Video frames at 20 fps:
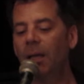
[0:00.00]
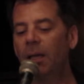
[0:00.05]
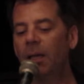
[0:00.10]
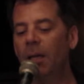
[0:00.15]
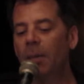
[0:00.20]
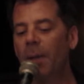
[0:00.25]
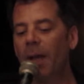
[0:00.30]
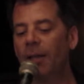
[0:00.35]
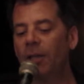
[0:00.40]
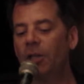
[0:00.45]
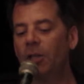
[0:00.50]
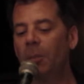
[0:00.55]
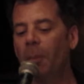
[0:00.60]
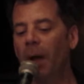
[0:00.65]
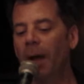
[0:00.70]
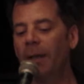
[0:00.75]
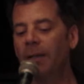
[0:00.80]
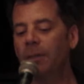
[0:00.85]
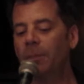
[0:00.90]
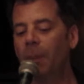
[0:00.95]
He matched
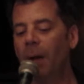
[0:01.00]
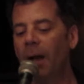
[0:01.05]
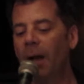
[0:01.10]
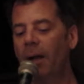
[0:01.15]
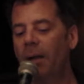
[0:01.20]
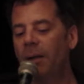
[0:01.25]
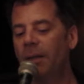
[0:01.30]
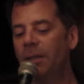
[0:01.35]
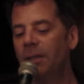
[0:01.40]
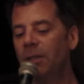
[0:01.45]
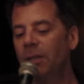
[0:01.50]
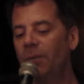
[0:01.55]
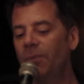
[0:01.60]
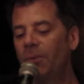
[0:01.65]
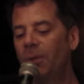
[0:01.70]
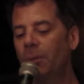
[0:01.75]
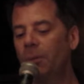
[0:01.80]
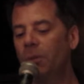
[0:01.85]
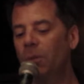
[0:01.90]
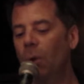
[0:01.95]
my smile as if
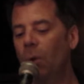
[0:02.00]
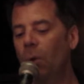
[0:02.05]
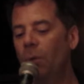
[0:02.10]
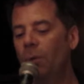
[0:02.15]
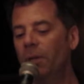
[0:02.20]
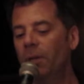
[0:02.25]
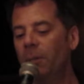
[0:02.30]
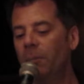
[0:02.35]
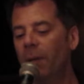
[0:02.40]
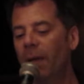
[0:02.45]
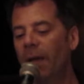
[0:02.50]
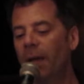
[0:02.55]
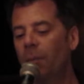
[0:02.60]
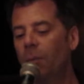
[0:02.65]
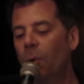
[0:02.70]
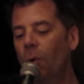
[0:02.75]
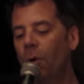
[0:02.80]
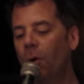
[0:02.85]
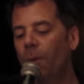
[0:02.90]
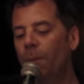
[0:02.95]
he was holding back
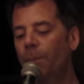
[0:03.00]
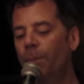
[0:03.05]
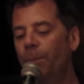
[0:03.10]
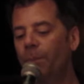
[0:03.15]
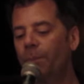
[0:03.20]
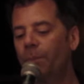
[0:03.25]
more,